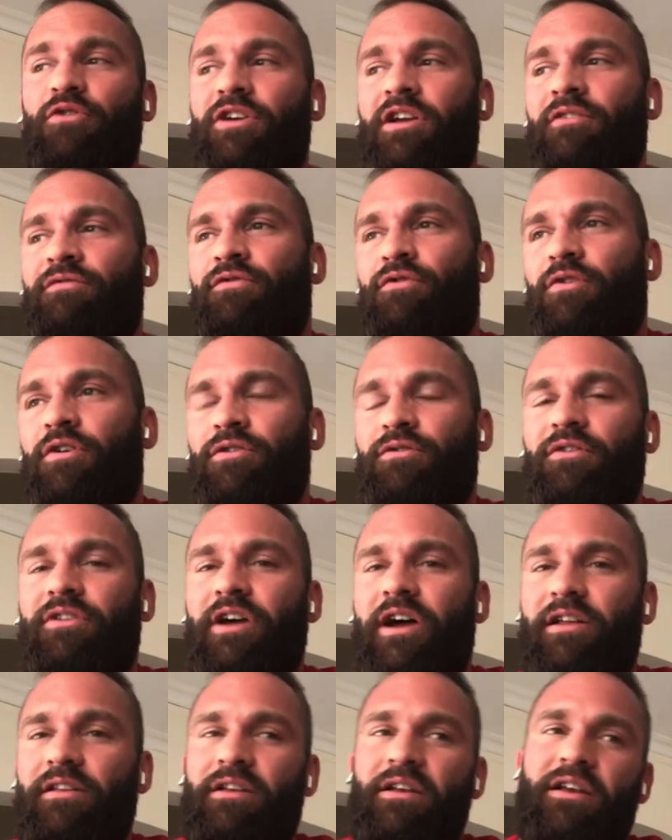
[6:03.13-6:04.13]
looking forward to
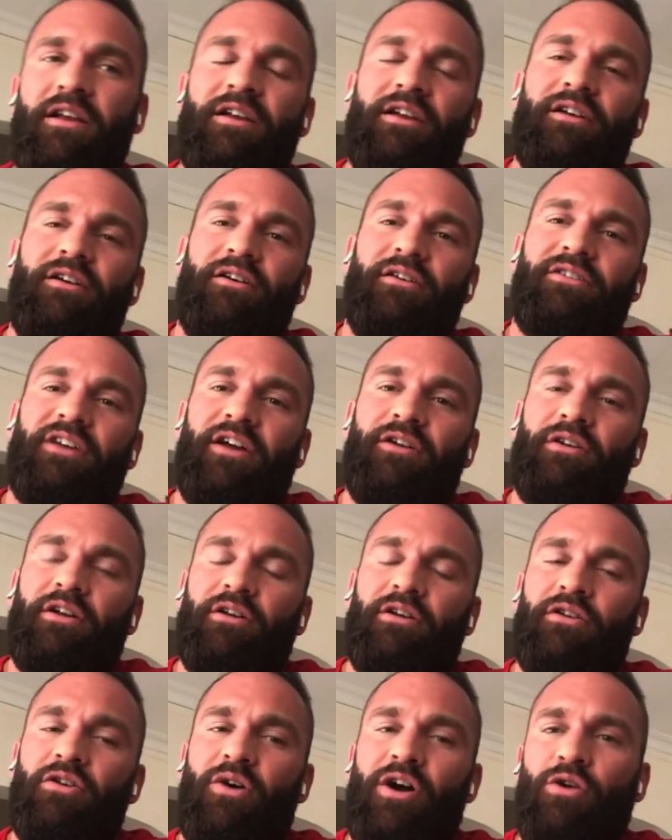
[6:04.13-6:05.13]
that because I,
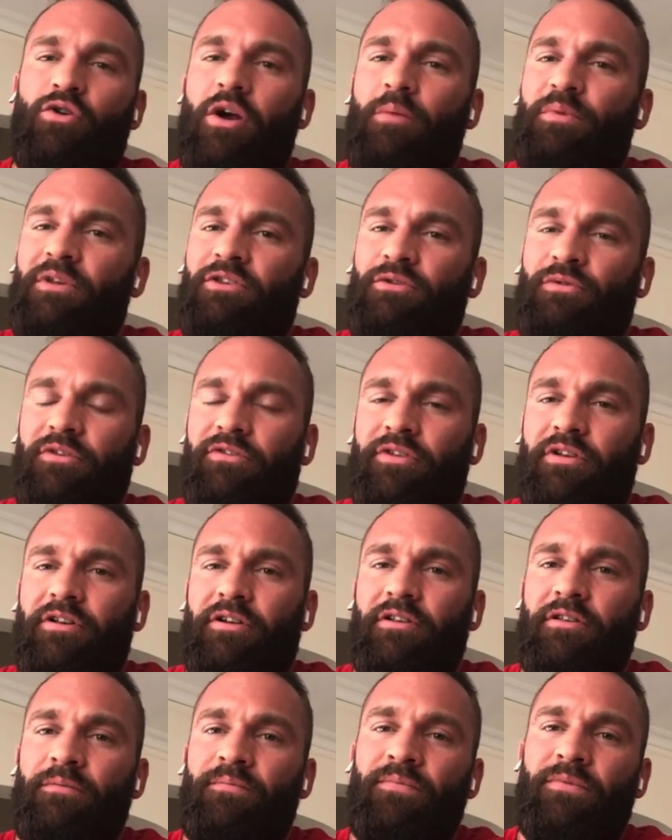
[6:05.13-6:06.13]
you know, I grew up in
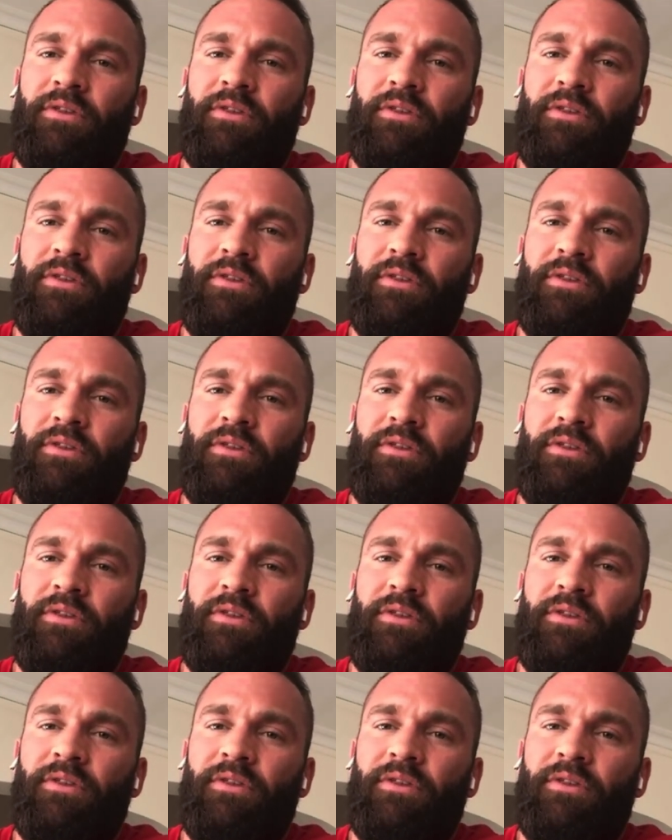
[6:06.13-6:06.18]
Switzerland